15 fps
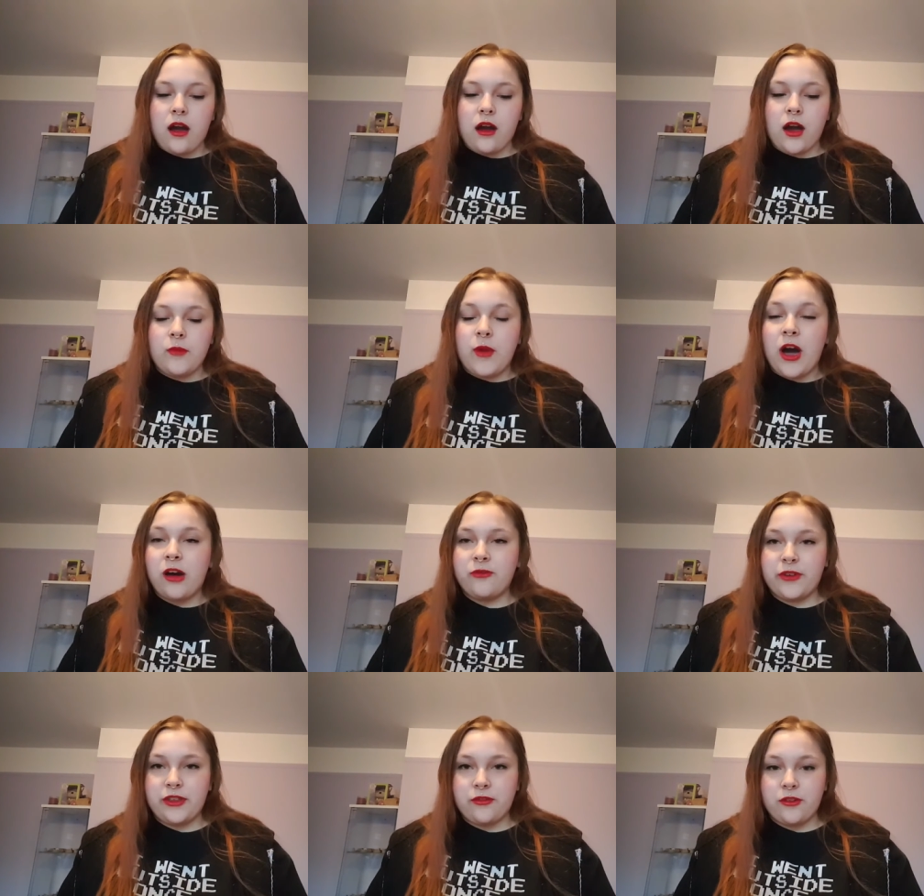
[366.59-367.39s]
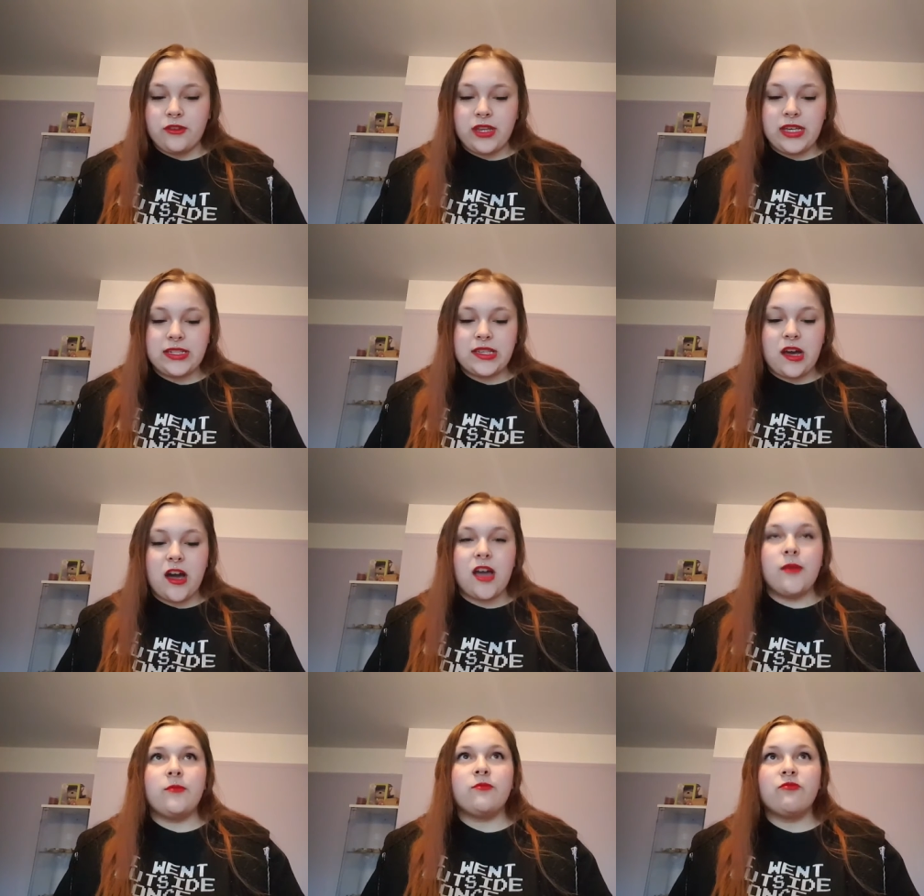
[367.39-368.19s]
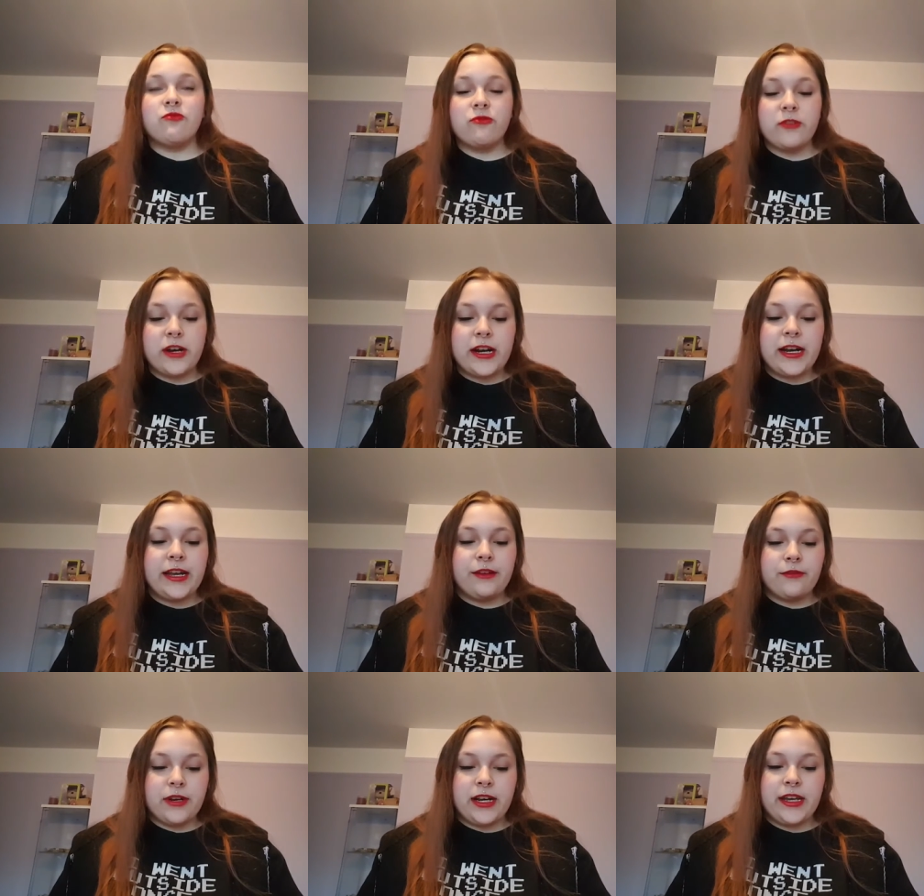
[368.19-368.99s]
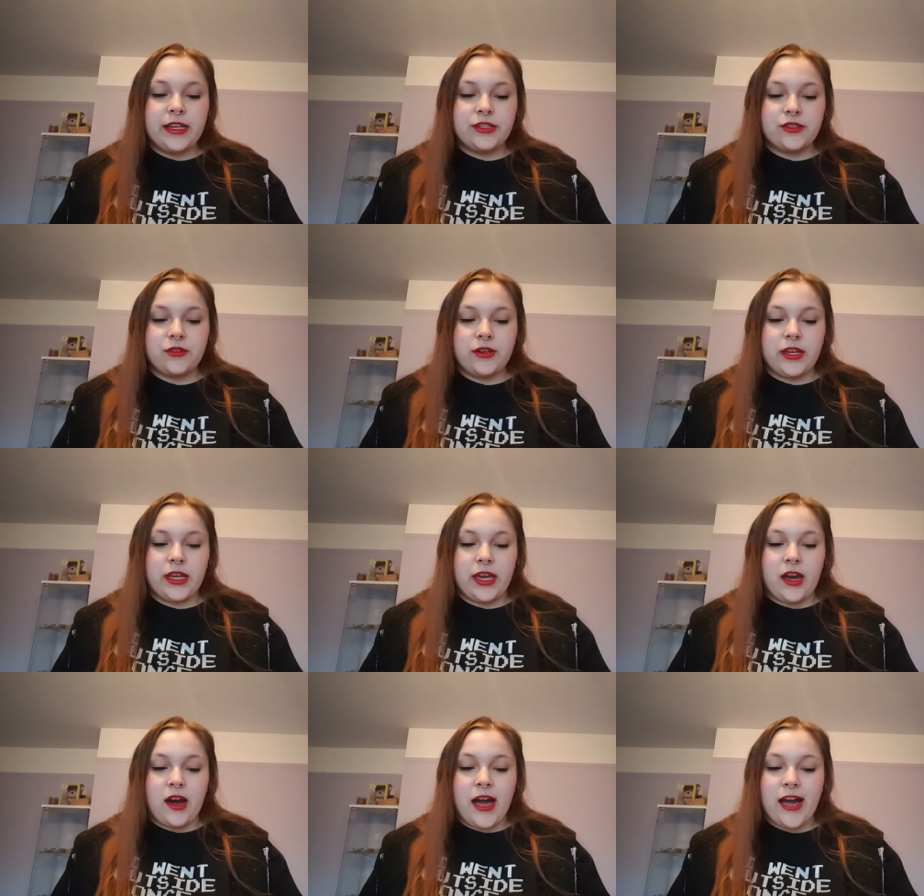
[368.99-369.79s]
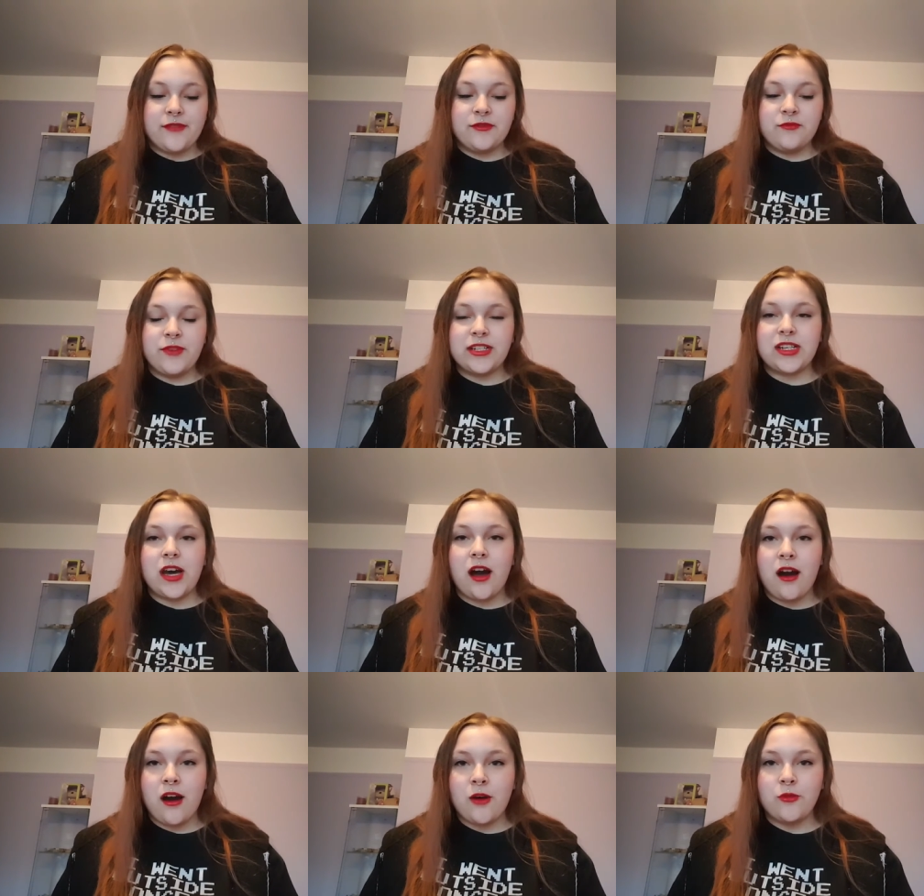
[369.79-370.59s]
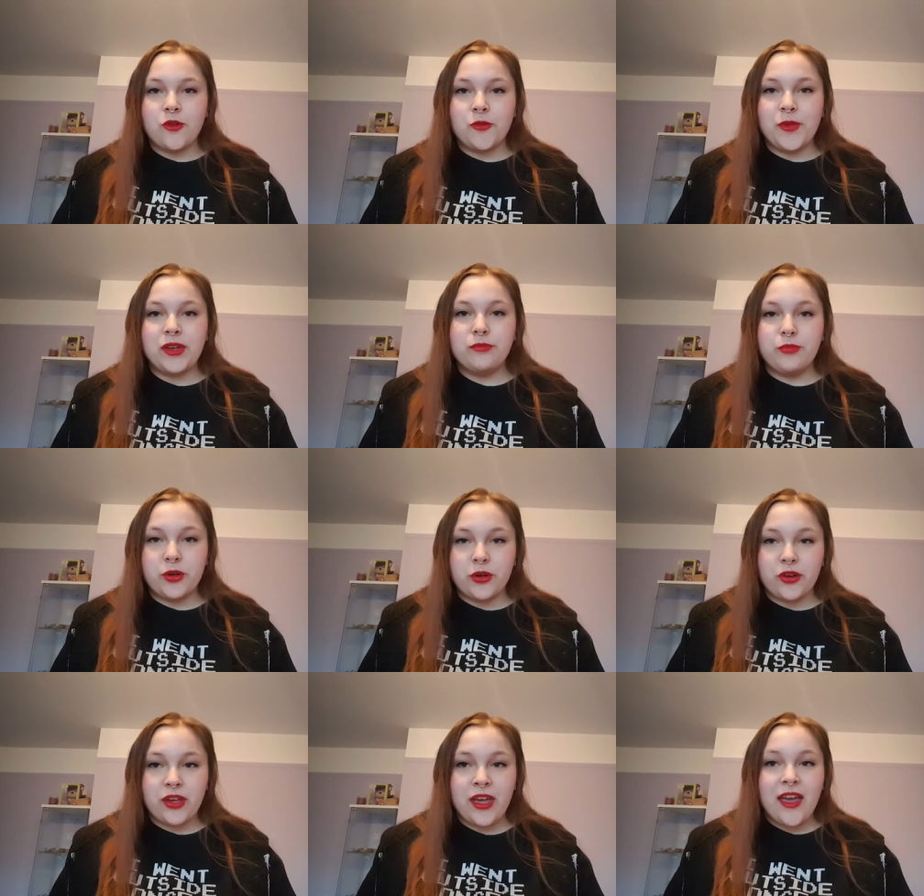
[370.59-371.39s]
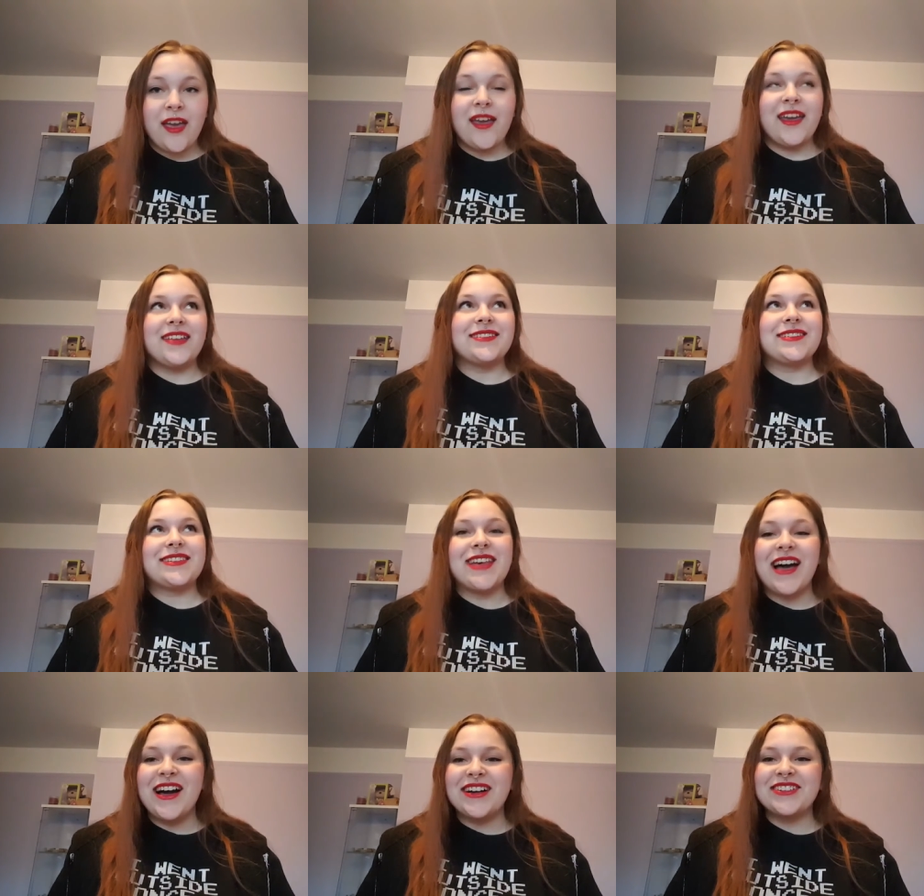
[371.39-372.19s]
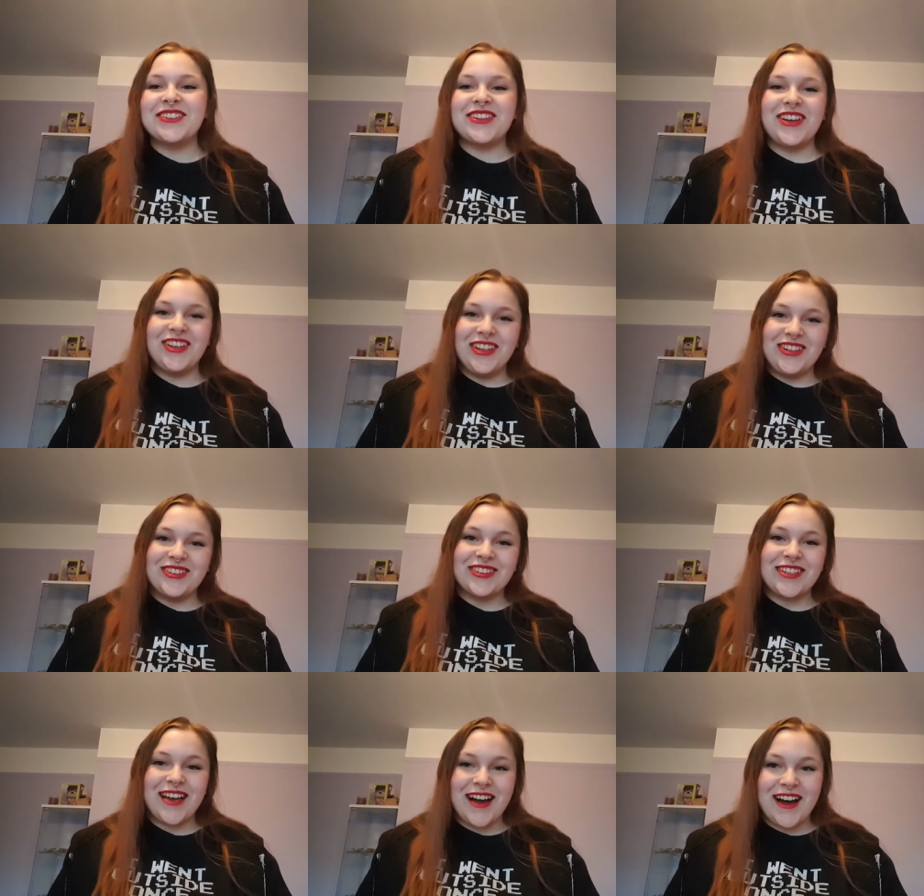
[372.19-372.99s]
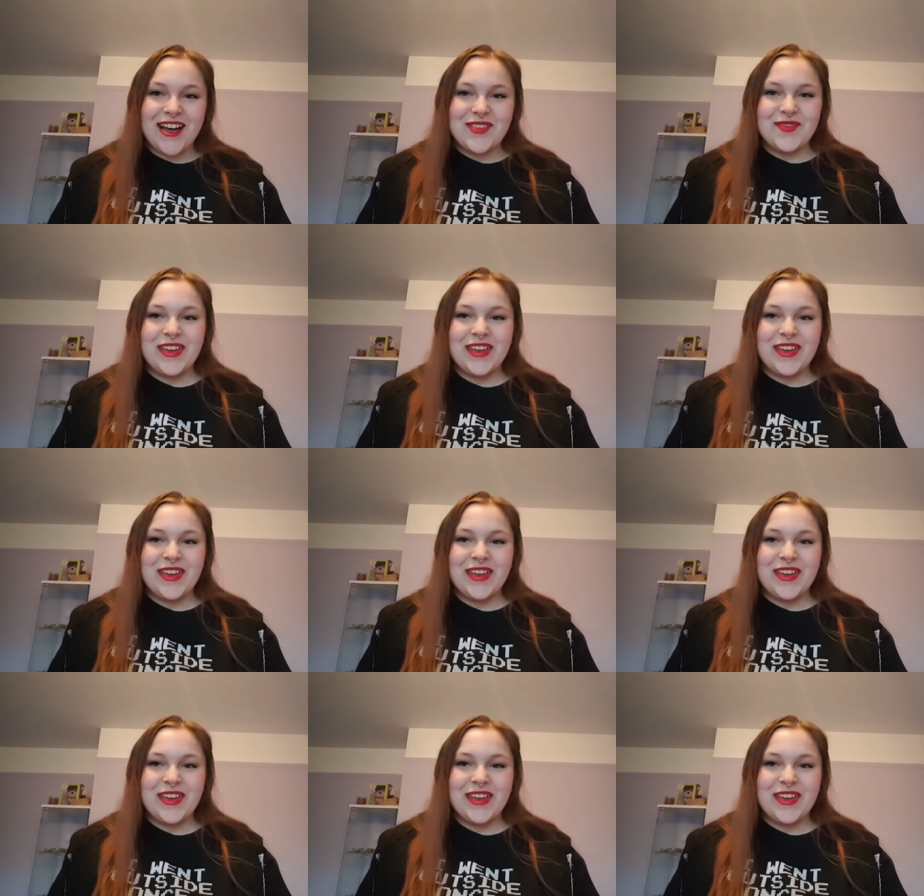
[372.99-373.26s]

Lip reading: I'm halfway through this. I'm really, really enjoying it. I haven't read a heartwarming book in such a long time.